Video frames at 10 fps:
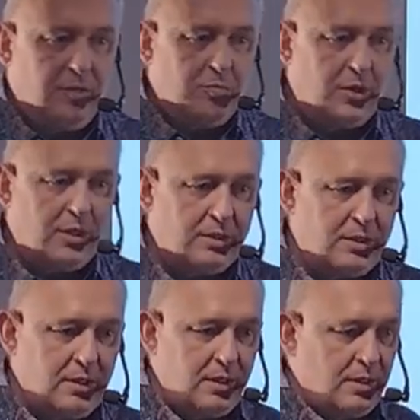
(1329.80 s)
But
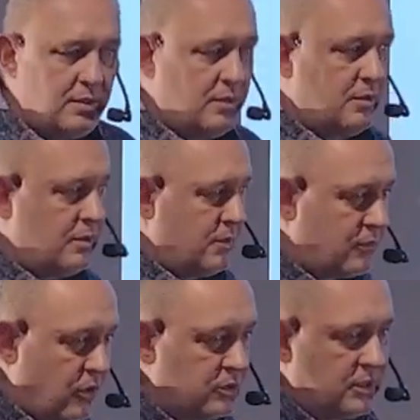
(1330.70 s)
of
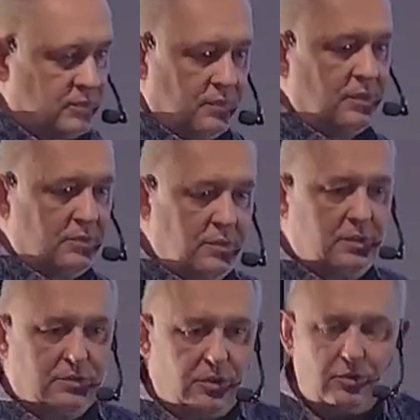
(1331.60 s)
course,
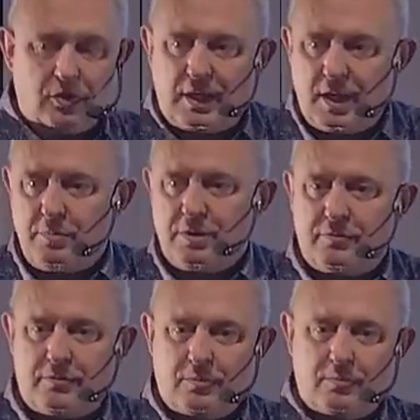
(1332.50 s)
it's not going to happen
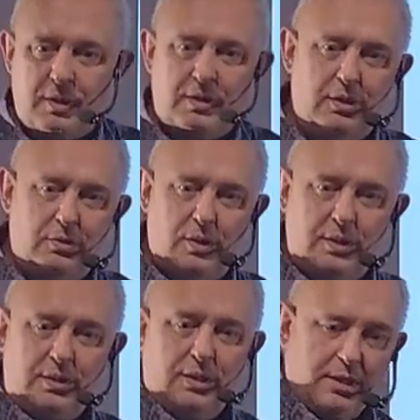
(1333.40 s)
from one day to
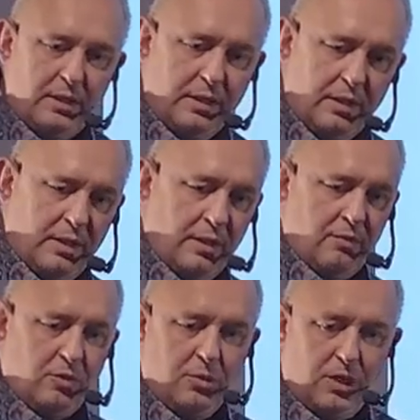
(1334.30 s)
other day,
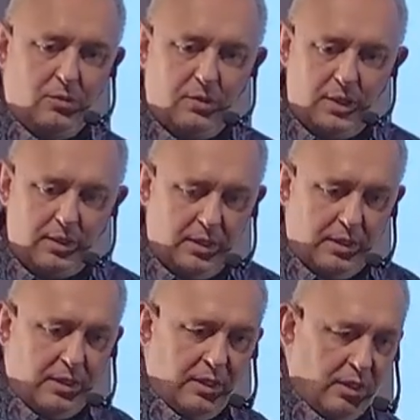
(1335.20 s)
from day to day.
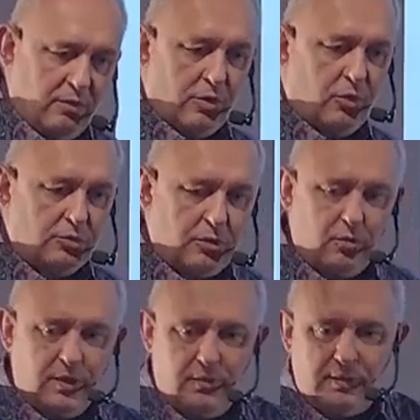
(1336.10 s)
It will go
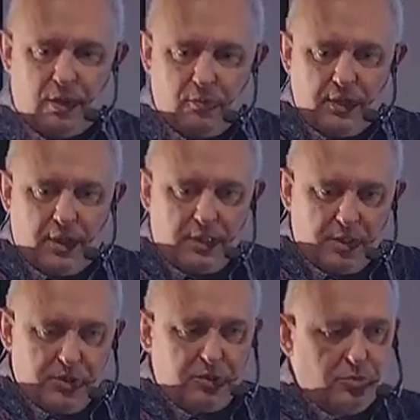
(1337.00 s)
slowly. Now we are
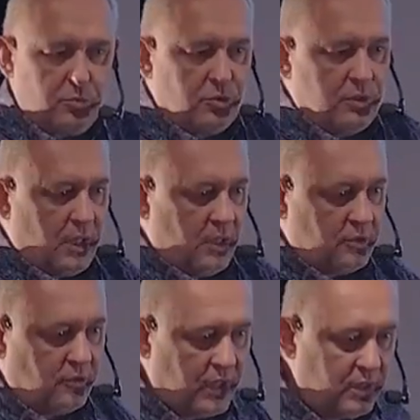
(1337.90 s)
able to put a lot
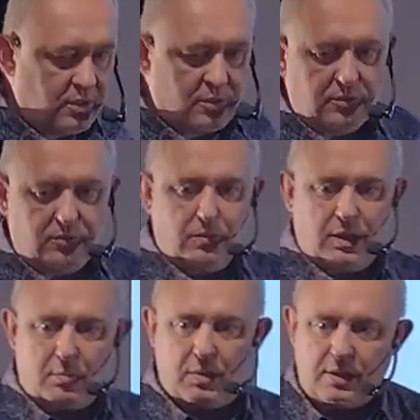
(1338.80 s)
of additions to
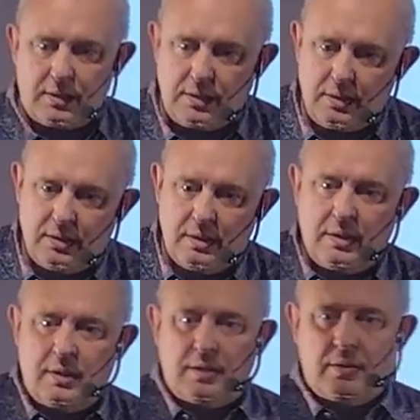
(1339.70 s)
our body.
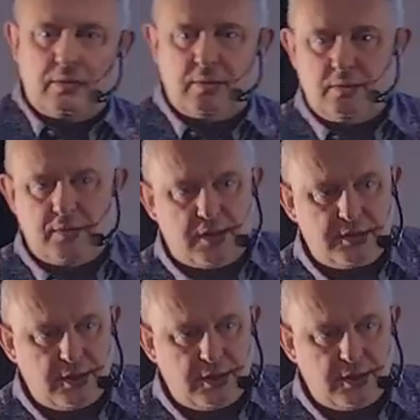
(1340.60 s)
We are